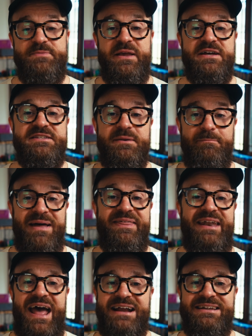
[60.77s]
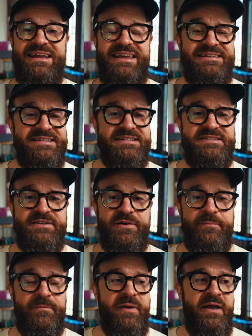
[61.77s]
because method acting isn't
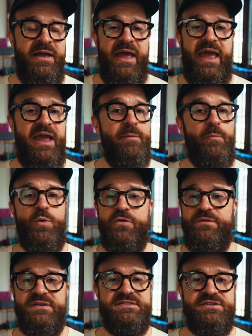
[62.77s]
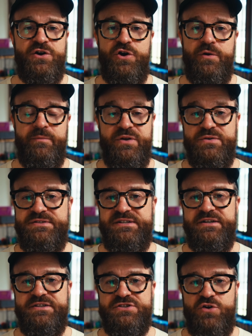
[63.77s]
some amorphous term used
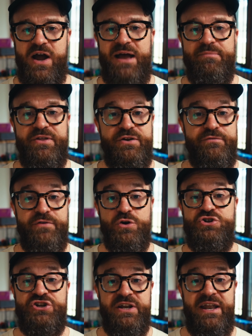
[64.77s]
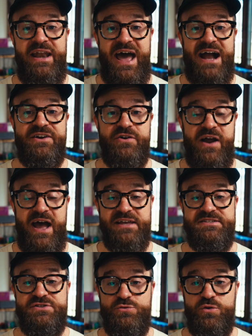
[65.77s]
to describe the devotion an actor
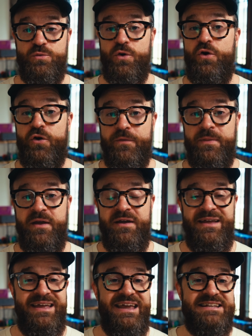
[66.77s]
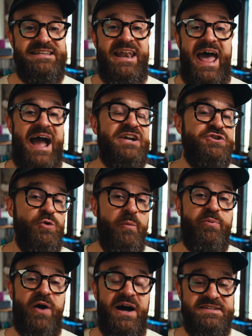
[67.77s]
has to a role. It's an actual
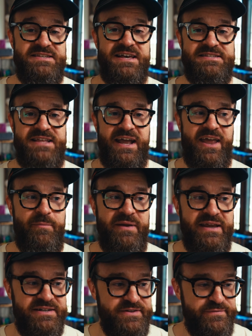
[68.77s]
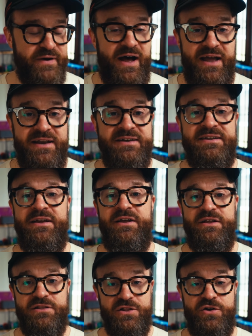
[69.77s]
process that can be defined,
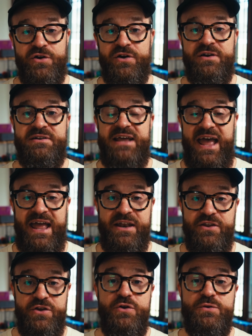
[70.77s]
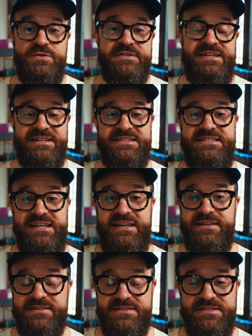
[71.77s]
learned, and used in
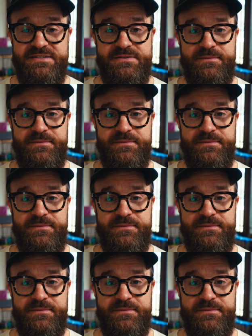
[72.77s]
scenes.